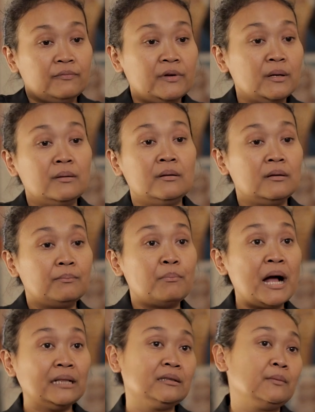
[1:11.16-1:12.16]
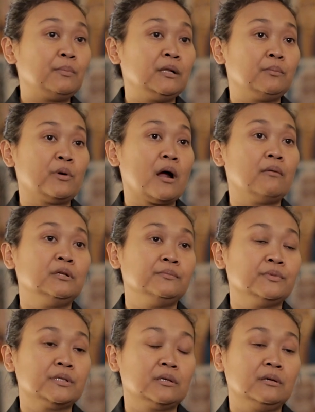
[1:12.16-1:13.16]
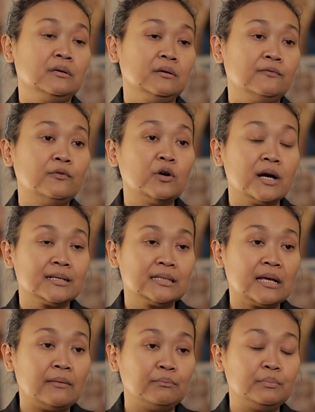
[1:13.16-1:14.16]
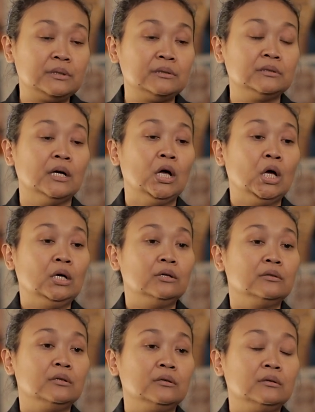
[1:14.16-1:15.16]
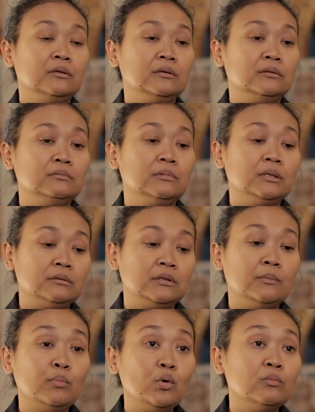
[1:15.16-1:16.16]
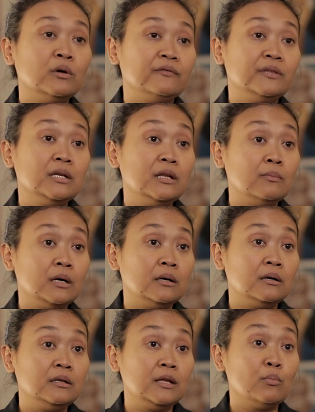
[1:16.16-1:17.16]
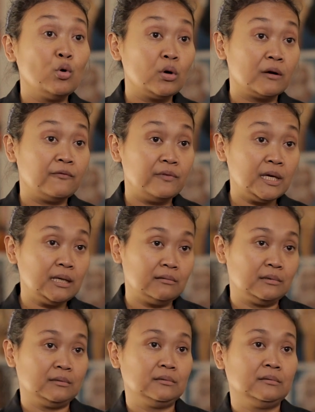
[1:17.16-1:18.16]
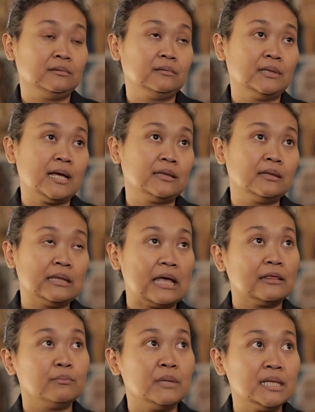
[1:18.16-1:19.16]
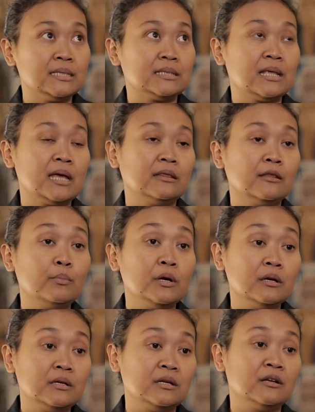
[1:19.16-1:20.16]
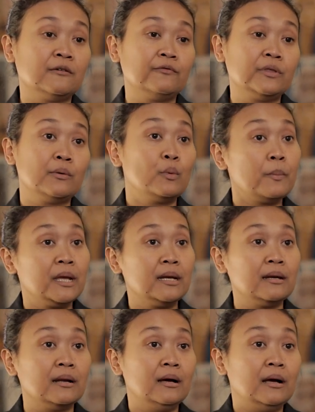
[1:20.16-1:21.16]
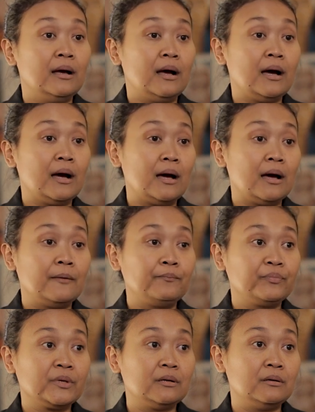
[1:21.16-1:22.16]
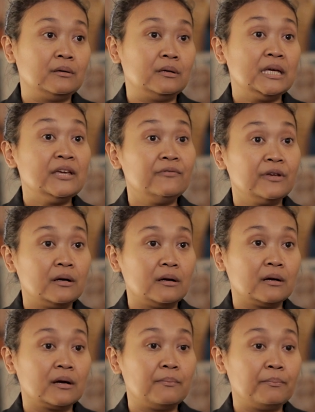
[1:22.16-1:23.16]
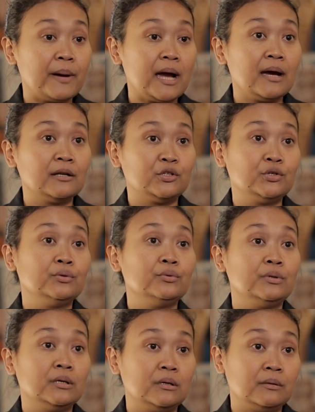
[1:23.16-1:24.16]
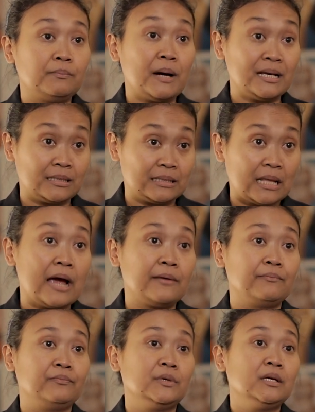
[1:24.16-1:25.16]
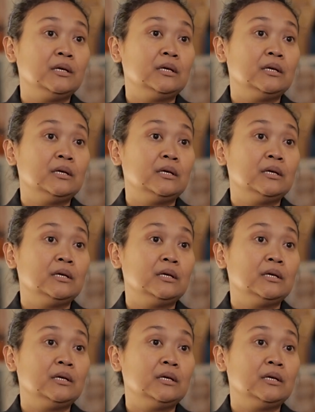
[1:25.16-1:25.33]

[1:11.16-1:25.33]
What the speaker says: even multiple problems. For example, the boom of the demography. That means that the burden of the women are heavier compared to the past time.